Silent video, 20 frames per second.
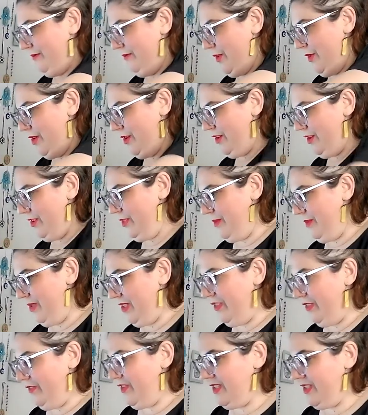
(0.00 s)
for the
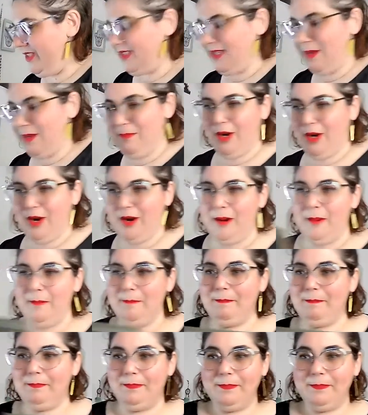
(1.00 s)
month of December